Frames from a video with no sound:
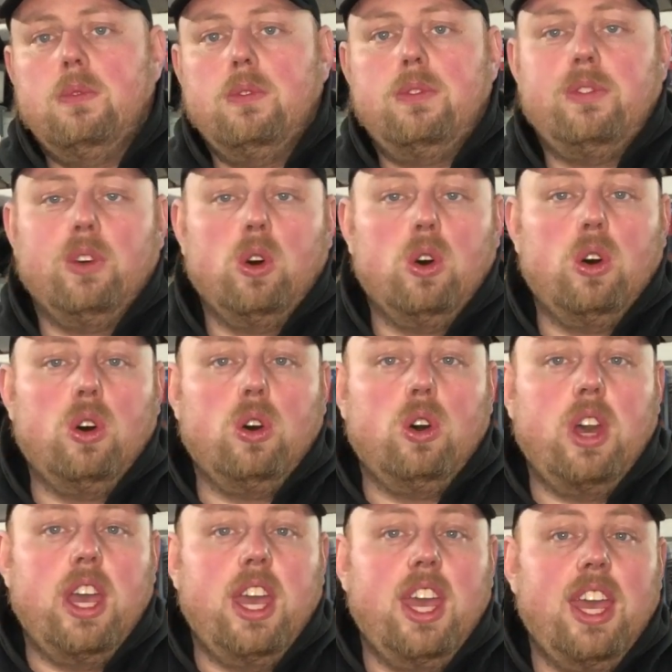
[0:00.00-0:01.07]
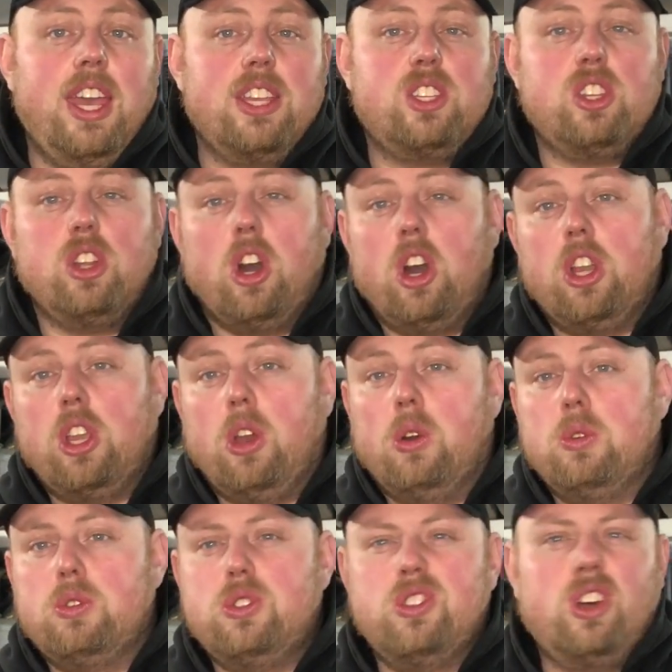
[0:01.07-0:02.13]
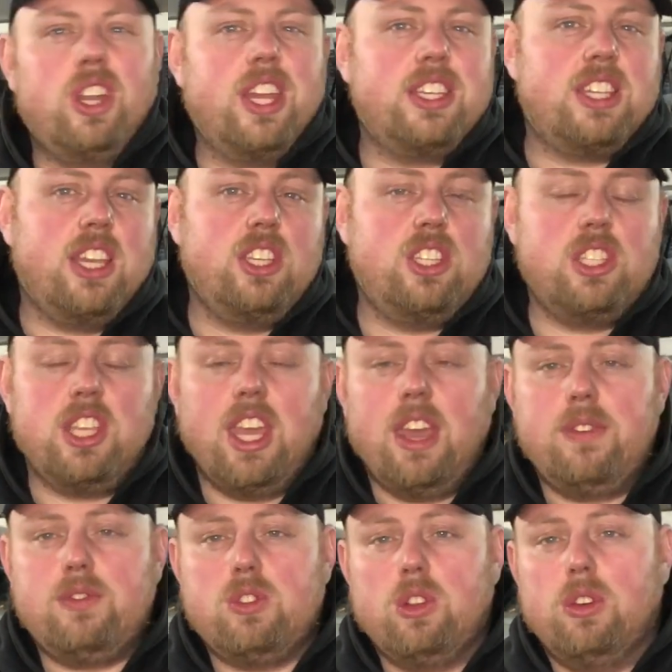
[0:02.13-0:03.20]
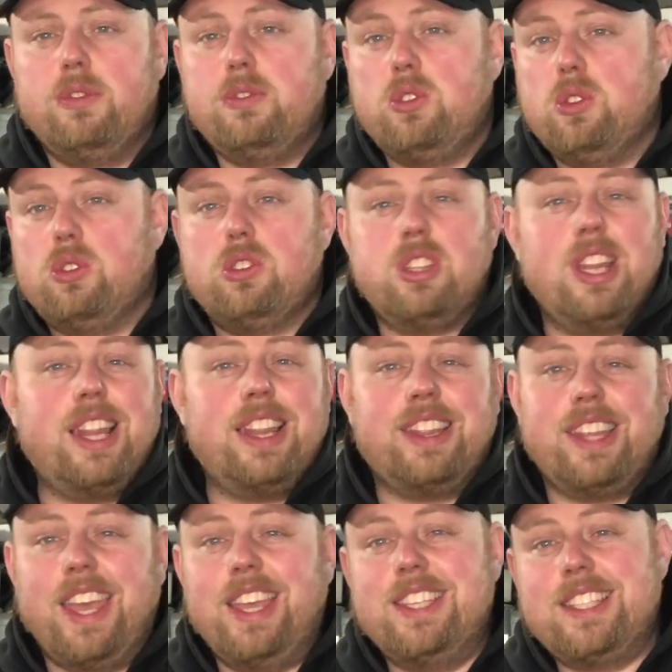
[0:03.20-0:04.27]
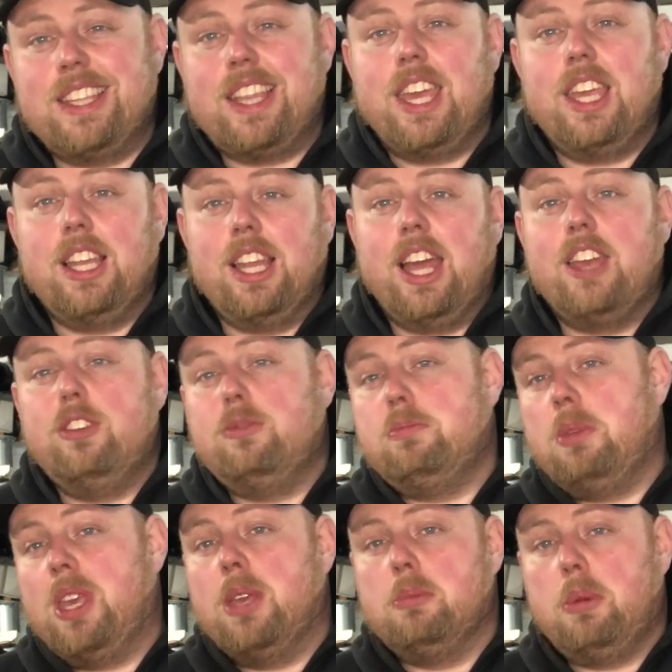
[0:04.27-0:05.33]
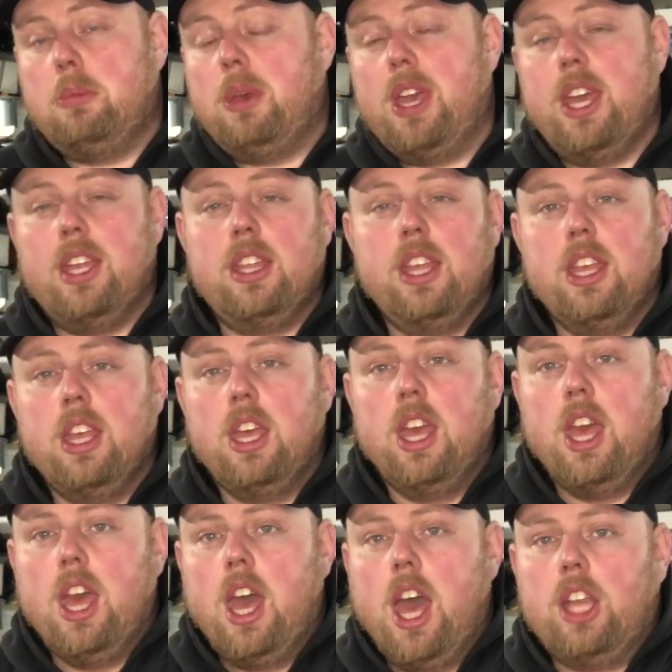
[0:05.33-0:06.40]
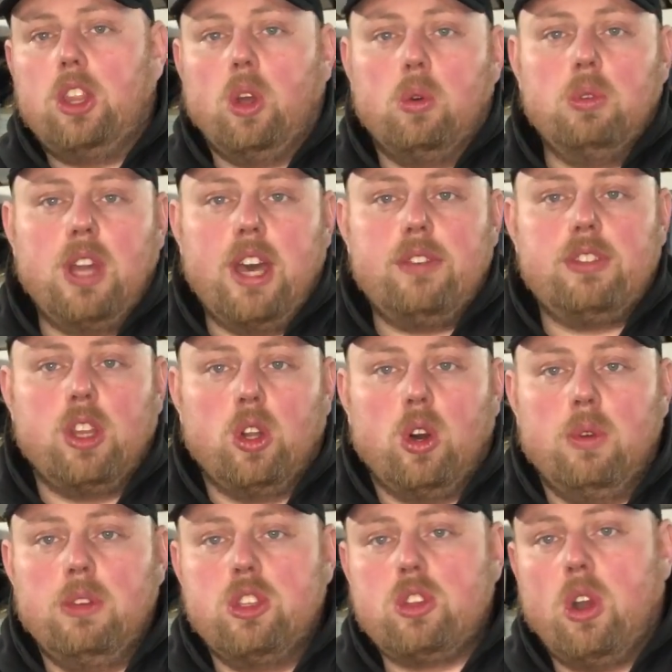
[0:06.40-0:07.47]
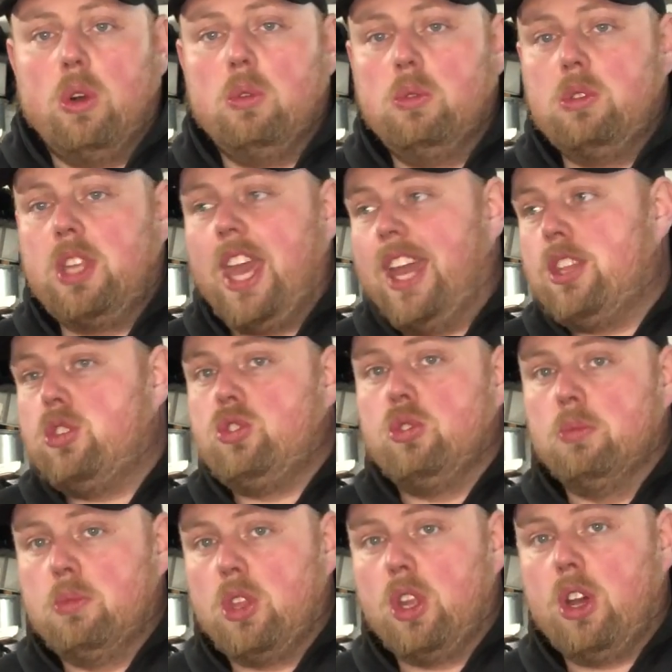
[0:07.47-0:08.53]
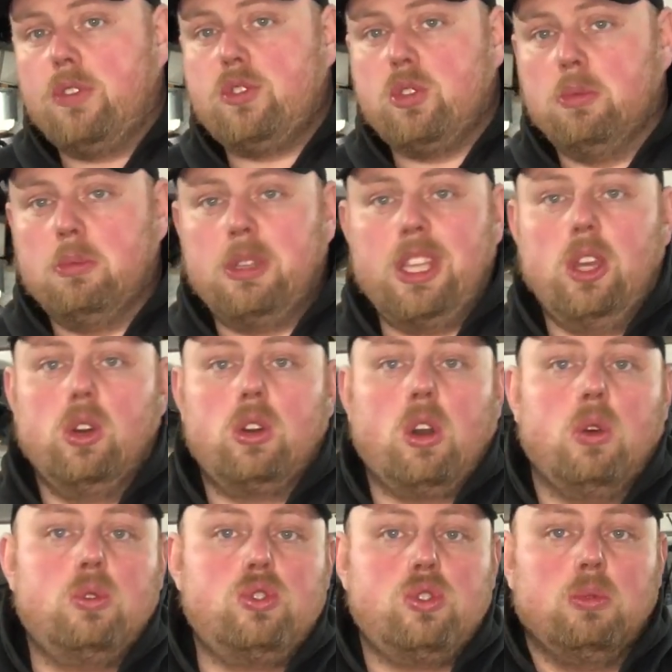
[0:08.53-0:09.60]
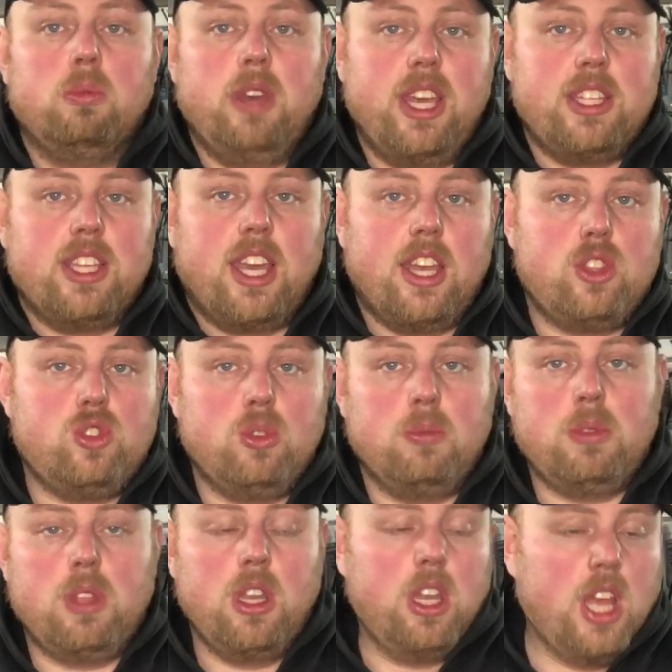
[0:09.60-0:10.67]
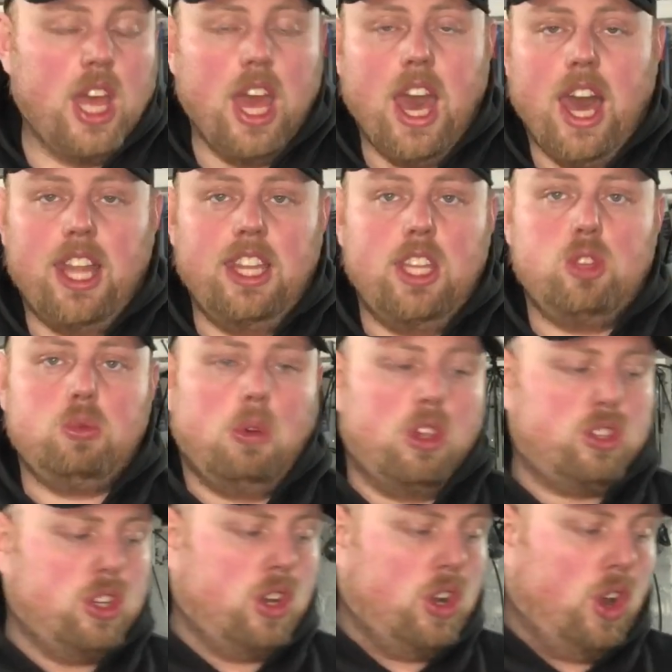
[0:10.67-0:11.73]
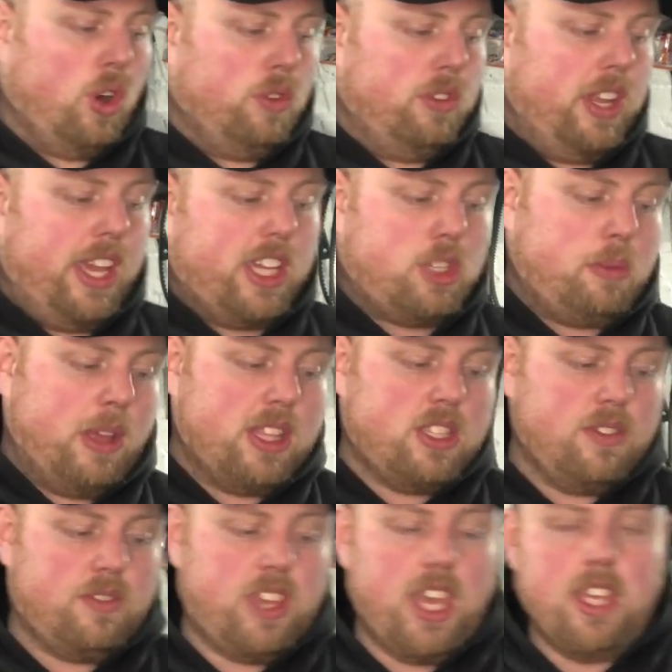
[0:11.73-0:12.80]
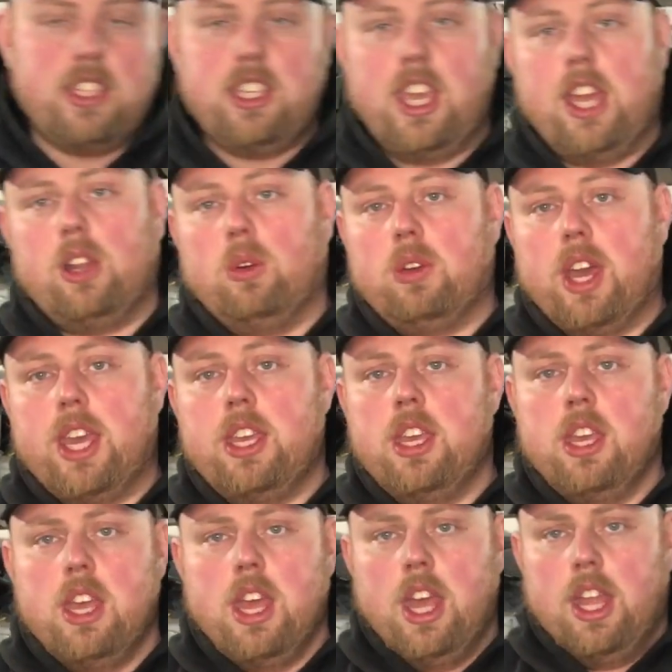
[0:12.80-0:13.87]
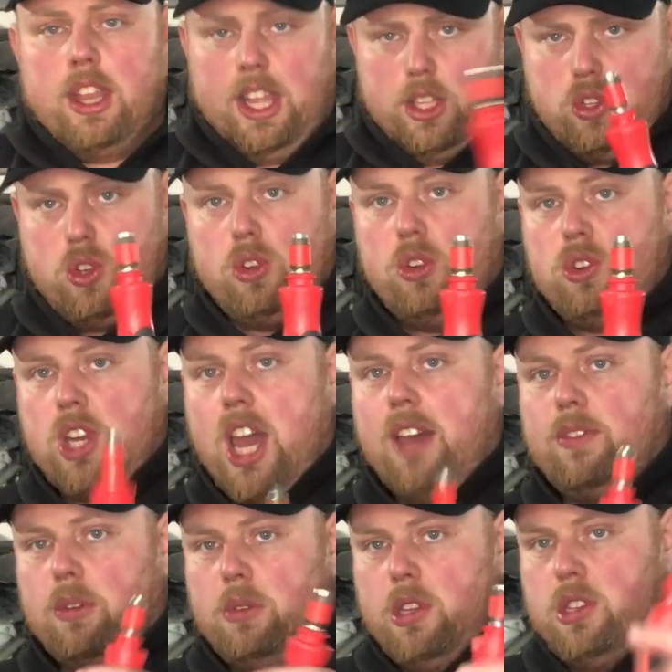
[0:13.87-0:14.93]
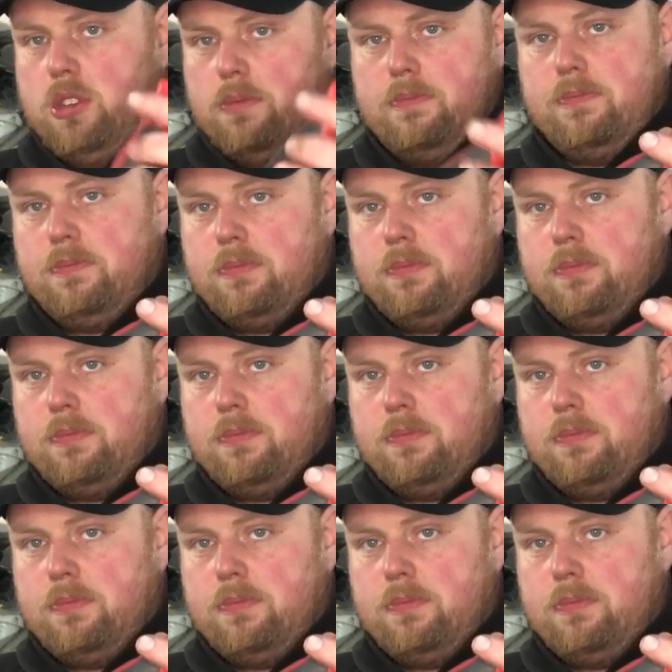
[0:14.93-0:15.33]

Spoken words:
for scenarios, not SHTF stuff, just day-to-day life being prepared. I don't have to always go and get something off somebody or go somewhere to get something. And this wasn't an overly expensive kit. Yeah, okay, that screwdriver was